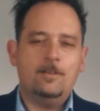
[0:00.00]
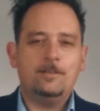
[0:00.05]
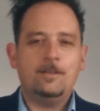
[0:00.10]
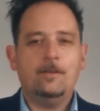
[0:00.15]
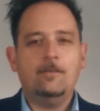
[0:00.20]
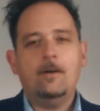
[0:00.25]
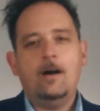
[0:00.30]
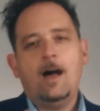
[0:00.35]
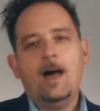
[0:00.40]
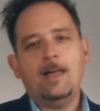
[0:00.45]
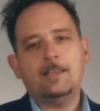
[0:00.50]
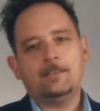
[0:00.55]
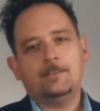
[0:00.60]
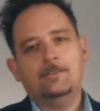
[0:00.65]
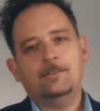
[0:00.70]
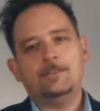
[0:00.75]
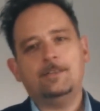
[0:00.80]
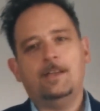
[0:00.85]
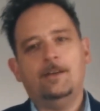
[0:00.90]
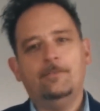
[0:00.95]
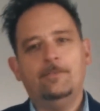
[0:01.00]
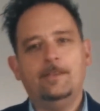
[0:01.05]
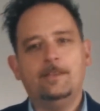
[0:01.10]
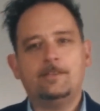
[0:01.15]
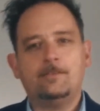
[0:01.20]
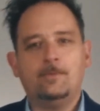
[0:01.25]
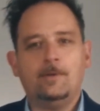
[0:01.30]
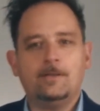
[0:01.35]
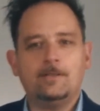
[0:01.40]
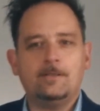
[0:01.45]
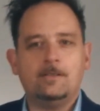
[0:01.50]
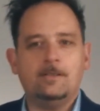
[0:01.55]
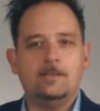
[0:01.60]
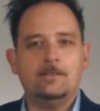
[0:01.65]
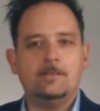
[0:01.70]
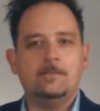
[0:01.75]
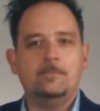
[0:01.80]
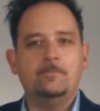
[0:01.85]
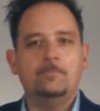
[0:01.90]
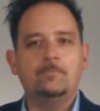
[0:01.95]
So ask yourself this question
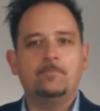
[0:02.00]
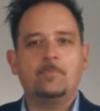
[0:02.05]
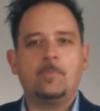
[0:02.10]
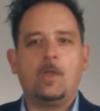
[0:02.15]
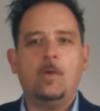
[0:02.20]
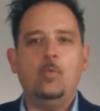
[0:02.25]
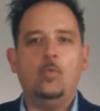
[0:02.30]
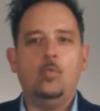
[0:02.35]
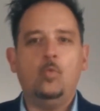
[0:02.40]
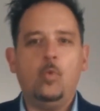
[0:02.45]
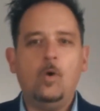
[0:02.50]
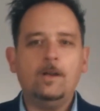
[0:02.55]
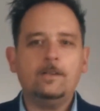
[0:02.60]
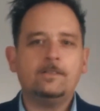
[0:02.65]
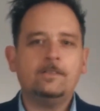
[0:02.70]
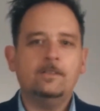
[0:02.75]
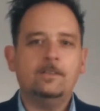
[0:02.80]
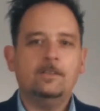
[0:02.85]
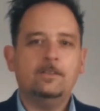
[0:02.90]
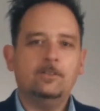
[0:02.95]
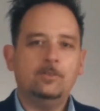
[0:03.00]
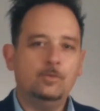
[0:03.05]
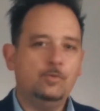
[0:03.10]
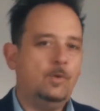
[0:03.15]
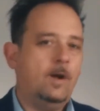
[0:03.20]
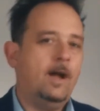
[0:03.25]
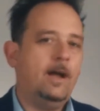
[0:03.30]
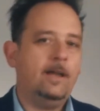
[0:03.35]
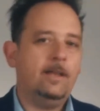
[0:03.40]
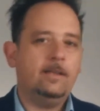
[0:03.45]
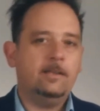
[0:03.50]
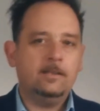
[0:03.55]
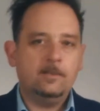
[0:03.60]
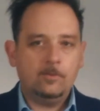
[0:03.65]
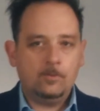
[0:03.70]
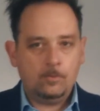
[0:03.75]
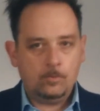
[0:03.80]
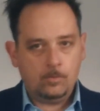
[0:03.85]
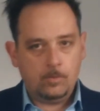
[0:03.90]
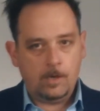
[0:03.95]
What do I
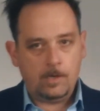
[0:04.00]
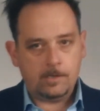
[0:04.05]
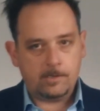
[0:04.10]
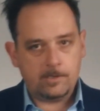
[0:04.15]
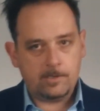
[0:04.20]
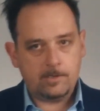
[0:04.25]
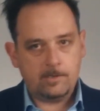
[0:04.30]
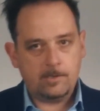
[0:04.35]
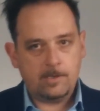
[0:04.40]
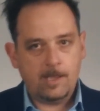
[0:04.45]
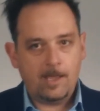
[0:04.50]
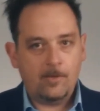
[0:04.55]
want?